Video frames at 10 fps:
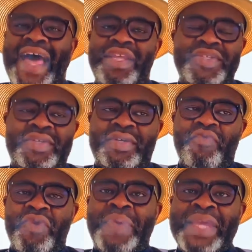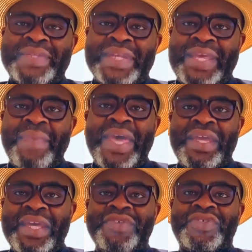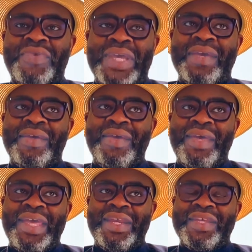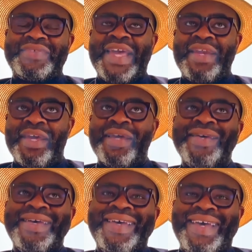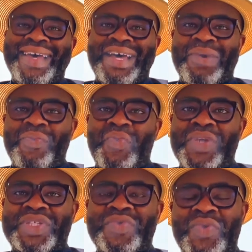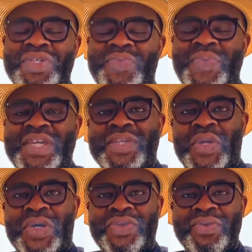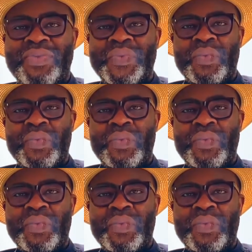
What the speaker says: and he's repeatedly made history in his tenure, which speaks a lot.